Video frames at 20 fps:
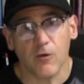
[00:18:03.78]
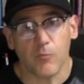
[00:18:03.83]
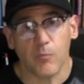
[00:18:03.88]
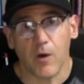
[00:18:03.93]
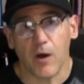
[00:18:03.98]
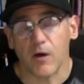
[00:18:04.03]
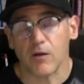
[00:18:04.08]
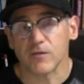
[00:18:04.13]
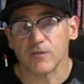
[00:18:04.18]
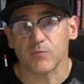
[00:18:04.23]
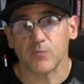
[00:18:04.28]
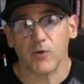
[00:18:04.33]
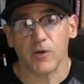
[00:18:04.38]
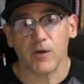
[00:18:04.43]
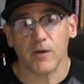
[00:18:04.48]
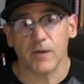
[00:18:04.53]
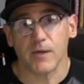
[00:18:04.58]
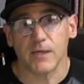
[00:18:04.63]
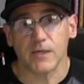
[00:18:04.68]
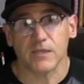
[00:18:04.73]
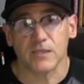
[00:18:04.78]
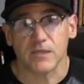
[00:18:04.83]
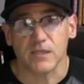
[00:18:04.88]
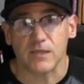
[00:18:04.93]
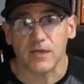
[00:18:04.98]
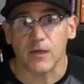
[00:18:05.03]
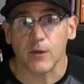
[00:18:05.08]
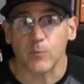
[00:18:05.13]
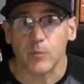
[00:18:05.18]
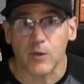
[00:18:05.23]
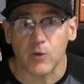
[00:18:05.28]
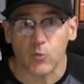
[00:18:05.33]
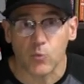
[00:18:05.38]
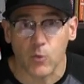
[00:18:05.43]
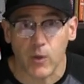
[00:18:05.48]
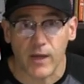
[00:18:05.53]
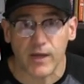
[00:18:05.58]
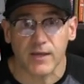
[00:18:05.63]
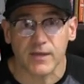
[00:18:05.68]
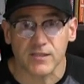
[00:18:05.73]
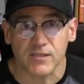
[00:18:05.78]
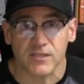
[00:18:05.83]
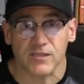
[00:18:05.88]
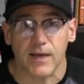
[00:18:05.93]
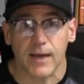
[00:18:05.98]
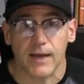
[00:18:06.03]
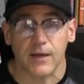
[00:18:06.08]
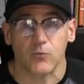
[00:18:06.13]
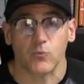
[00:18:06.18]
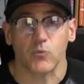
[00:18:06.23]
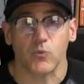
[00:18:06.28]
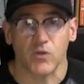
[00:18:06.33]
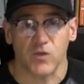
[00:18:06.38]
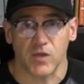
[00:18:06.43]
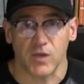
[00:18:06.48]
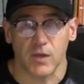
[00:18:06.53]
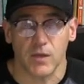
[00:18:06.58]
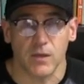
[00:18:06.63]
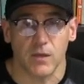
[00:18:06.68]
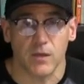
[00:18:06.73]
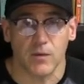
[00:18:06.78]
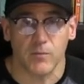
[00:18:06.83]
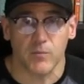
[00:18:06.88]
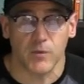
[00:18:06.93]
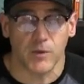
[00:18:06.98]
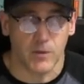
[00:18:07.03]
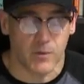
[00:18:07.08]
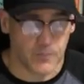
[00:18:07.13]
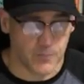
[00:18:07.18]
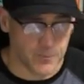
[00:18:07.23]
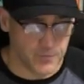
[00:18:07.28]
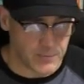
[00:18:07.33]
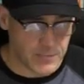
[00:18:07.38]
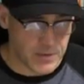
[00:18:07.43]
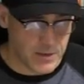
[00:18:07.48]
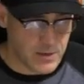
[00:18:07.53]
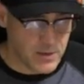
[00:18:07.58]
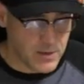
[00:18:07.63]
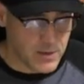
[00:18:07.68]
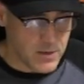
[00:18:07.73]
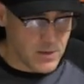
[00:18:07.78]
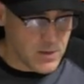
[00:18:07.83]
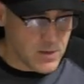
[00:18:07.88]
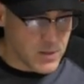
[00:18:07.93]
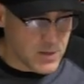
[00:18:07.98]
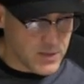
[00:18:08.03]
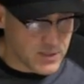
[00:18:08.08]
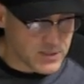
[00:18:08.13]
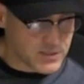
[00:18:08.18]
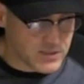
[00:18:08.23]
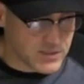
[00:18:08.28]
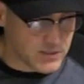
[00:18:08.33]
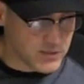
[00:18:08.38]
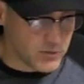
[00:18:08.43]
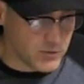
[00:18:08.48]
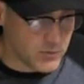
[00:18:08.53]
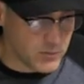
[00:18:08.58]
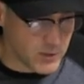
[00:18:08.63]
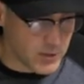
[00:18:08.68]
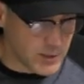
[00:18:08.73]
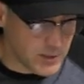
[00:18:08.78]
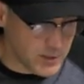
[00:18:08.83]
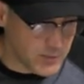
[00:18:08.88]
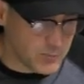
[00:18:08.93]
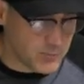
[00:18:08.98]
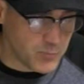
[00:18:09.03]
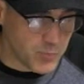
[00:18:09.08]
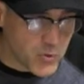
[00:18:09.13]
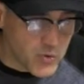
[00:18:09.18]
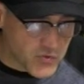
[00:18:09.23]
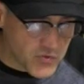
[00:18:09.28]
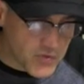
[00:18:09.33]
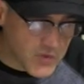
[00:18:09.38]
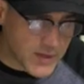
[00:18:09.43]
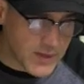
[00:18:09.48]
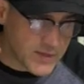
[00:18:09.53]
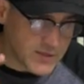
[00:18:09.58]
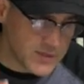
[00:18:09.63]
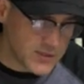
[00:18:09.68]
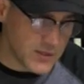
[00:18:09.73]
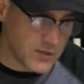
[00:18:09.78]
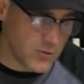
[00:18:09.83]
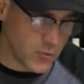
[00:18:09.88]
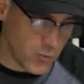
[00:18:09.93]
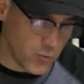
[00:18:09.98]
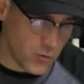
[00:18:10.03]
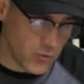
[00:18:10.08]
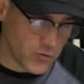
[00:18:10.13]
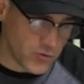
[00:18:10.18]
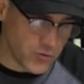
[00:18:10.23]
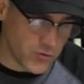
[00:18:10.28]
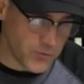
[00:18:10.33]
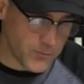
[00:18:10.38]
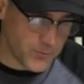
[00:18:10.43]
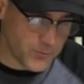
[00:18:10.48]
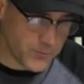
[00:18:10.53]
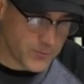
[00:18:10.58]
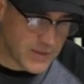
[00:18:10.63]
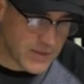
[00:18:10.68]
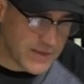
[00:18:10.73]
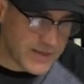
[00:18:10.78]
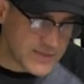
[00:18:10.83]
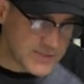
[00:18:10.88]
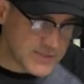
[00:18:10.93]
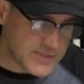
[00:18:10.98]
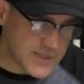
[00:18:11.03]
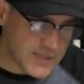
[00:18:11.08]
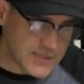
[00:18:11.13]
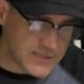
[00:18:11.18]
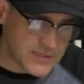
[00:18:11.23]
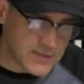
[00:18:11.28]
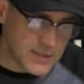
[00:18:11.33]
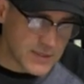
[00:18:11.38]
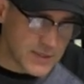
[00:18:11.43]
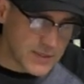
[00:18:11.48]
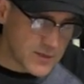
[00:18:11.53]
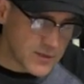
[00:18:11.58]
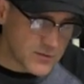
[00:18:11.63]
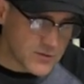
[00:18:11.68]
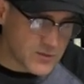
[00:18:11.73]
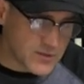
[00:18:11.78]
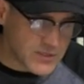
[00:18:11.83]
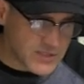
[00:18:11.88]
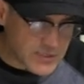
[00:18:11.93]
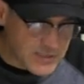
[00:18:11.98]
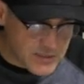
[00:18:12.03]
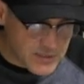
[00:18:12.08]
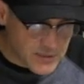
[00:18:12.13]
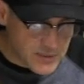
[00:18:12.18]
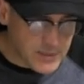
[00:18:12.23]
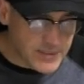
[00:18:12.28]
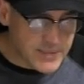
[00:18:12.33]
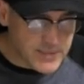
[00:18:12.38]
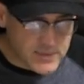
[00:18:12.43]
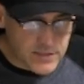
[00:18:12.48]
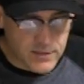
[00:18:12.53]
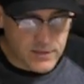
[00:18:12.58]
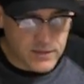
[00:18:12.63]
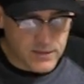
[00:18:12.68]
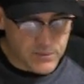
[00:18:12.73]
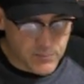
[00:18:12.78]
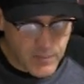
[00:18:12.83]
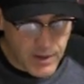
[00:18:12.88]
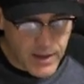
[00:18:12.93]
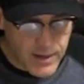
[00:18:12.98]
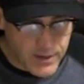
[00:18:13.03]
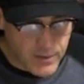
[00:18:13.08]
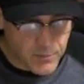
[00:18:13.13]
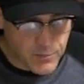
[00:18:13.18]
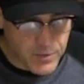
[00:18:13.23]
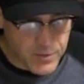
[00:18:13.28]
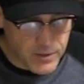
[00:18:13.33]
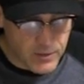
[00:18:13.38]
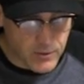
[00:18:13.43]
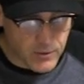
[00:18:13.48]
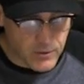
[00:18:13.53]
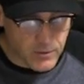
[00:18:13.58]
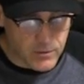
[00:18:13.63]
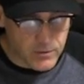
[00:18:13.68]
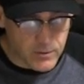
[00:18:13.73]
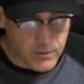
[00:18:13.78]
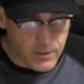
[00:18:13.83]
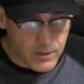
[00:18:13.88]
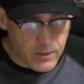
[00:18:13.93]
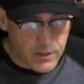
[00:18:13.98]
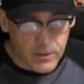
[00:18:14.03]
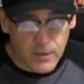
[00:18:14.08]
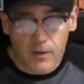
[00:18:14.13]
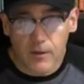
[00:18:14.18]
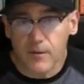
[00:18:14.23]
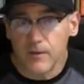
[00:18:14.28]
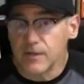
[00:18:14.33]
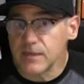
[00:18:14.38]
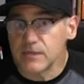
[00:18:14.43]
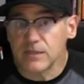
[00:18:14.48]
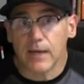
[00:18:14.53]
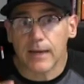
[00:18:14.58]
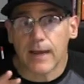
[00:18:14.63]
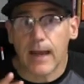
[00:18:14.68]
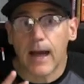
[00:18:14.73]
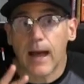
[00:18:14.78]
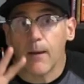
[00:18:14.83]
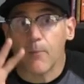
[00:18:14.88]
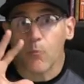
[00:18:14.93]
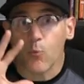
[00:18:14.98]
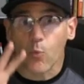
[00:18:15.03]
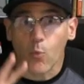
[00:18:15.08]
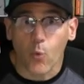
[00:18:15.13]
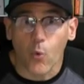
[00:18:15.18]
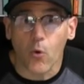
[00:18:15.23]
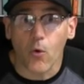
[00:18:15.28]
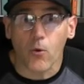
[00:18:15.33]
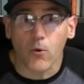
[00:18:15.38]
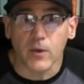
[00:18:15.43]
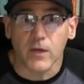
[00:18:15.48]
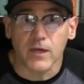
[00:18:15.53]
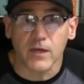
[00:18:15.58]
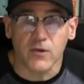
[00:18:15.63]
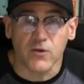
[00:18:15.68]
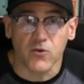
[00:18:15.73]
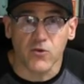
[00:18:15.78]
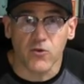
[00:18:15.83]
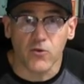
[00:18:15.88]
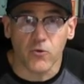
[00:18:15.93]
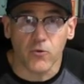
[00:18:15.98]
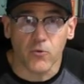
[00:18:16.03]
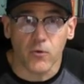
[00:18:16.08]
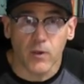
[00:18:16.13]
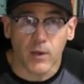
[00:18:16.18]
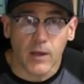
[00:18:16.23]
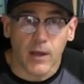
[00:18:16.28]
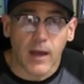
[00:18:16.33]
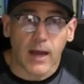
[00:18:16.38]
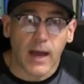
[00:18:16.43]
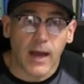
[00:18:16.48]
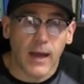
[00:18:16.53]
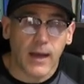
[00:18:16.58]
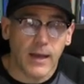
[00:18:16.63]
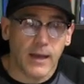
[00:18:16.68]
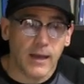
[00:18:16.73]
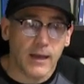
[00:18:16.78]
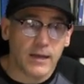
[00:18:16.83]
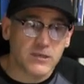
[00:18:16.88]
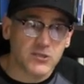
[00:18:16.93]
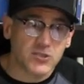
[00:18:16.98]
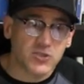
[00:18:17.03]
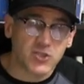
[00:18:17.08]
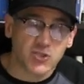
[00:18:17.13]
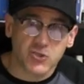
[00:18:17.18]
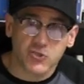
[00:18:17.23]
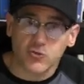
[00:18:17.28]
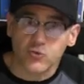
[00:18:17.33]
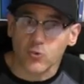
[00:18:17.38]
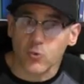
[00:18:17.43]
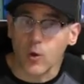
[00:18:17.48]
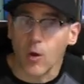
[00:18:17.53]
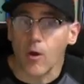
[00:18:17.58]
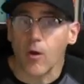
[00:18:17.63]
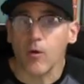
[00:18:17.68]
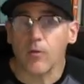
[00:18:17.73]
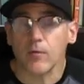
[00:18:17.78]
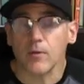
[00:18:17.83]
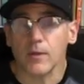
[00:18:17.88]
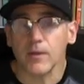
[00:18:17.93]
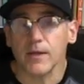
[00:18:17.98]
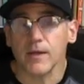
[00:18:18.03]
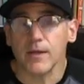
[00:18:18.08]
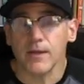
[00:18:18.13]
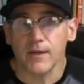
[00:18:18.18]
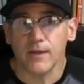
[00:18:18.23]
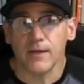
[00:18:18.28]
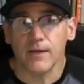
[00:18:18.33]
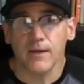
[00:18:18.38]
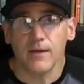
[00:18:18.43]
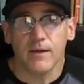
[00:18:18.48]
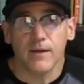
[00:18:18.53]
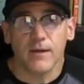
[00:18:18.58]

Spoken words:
know, Paul's prayer is that they'll be reconciled with Him. And so put things in order. He goes on, he says, listen to my appeal. You know, he's like, I'm warning you. I strongly